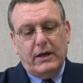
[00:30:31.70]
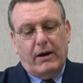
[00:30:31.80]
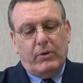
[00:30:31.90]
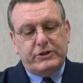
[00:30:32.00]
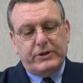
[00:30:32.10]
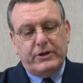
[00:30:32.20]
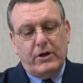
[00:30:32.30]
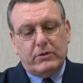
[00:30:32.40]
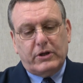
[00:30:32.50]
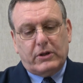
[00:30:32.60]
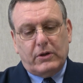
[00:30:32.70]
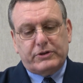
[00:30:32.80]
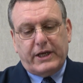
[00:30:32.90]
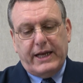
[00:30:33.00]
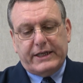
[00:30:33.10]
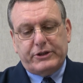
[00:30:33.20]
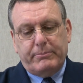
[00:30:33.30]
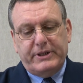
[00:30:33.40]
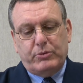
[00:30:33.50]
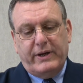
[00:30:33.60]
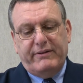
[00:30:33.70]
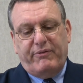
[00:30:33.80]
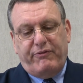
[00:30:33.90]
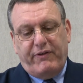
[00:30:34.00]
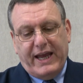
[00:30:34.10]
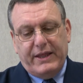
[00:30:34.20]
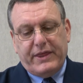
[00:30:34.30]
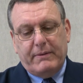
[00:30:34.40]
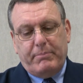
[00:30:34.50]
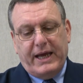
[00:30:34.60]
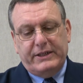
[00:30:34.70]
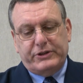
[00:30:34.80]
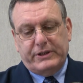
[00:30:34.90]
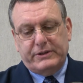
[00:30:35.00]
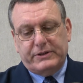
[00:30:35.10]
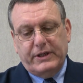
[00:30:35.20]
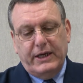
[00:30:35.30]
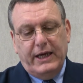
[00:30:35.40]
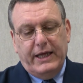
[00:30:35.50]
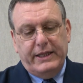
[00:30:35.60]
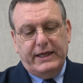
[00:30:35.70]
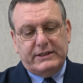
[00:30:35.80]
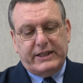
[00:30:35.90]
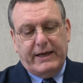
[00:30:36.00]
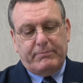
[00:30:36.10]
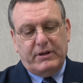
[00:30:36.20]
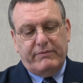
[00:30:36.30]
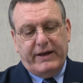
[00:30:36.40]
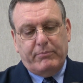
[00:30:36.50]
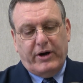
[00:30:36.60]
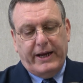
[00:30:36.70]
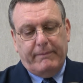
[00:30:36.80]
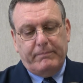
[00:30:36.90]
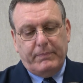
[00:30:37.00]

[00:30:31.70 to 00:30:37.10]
I want you to note the close connection between faith and patience in the example of Abraham.